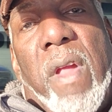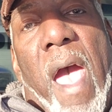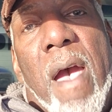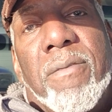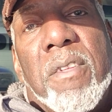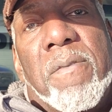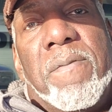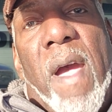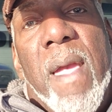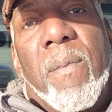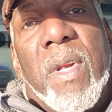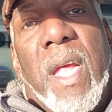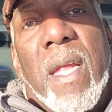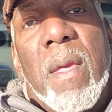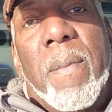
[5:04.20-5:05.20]
have to fight
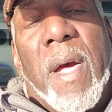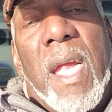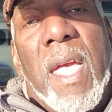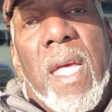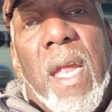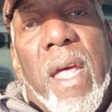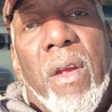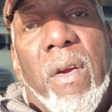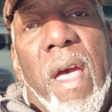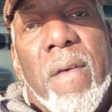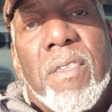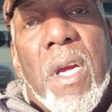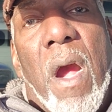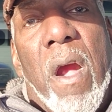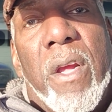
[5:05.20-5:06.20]
with anybody and I don't have
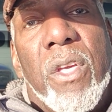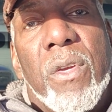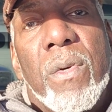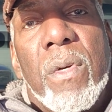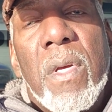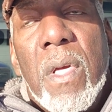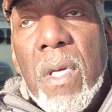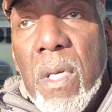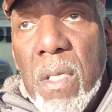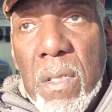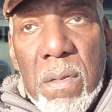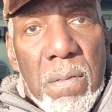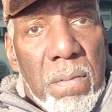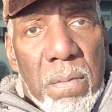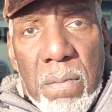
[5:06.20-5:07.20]
to argue.
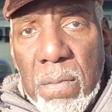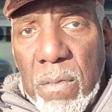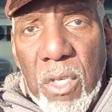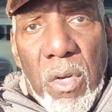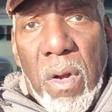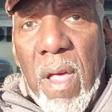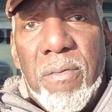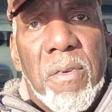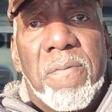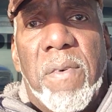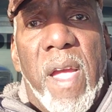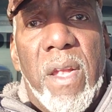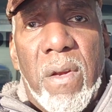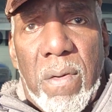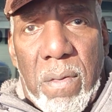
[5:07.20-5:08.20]
You don't have to
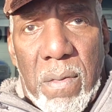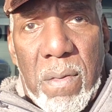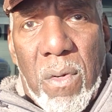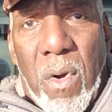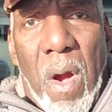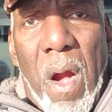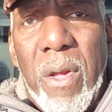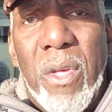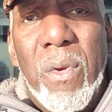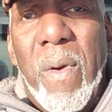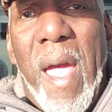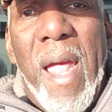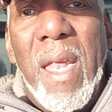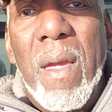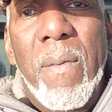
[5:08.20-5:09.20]
fight or argue
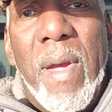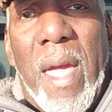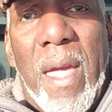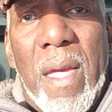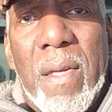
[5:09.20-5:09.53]
anyway.